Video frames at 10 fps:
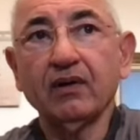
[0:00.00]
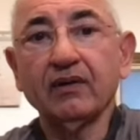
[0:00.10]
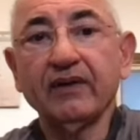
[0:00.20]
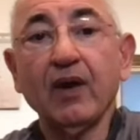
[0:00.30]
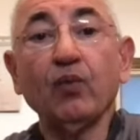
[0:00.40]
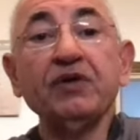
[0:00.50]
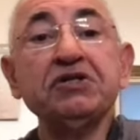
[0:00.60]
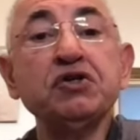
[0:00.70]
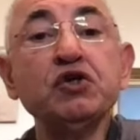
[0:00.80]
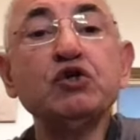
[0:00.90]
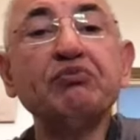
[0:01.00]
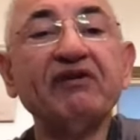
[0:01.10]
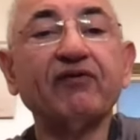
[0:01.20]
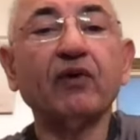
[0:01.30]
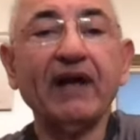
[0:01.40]
that we knew
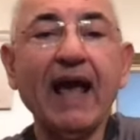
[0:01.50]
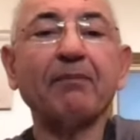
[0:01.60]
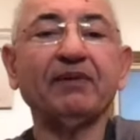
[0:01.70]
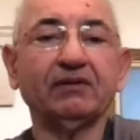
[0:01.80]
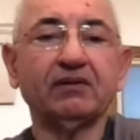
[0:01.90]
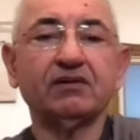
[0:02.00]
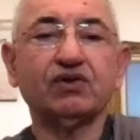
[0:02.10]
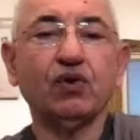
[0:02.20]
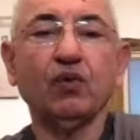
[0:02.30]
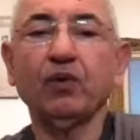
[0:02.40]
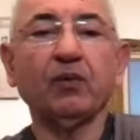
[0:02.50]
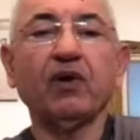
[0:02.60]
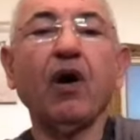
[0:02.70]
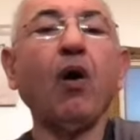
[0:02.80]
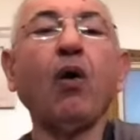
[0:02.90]
before it happened. So we
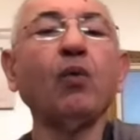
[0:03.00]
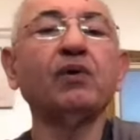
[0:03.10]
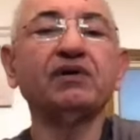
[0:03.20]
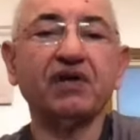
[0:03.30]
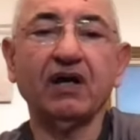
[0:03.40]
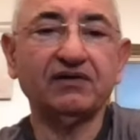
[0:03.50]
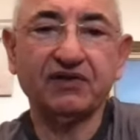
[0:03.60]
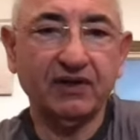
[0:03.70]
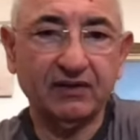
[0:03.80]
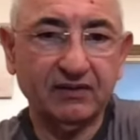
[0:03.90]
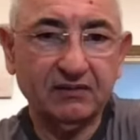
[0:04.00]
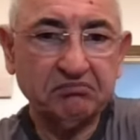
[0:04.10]
were always uncertain.